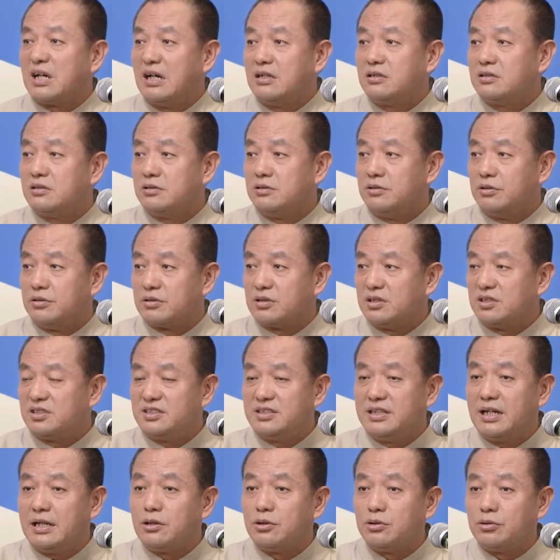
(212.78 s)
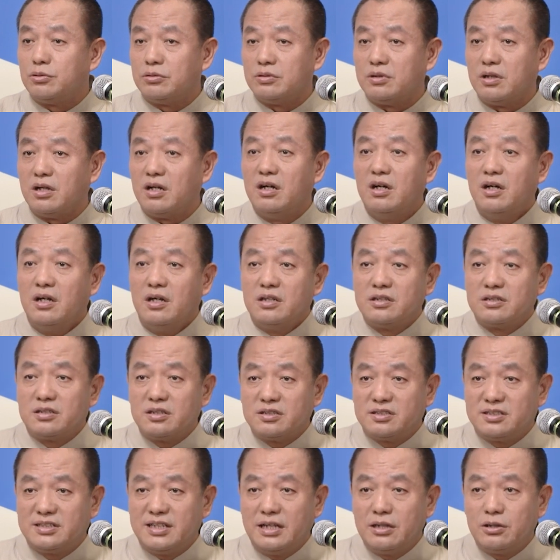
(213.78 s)
A temperature change of
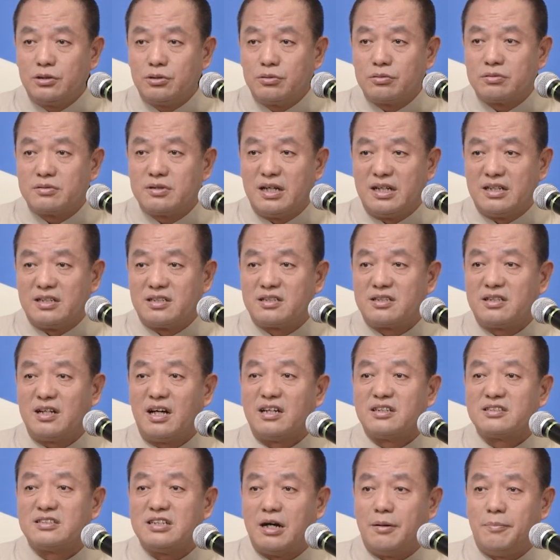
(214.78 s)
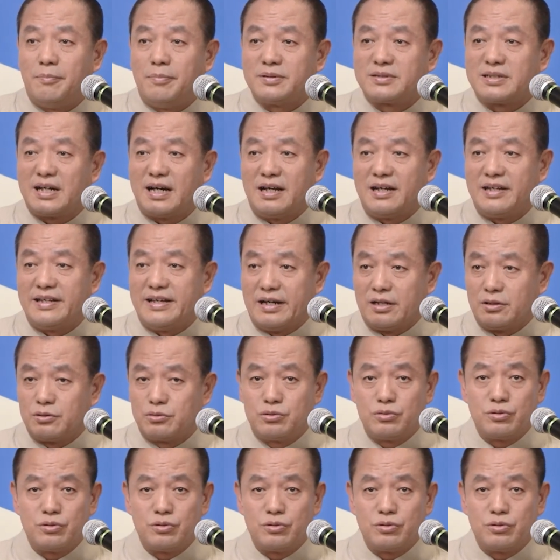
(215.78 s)
only 1 to 2 degrees Celsius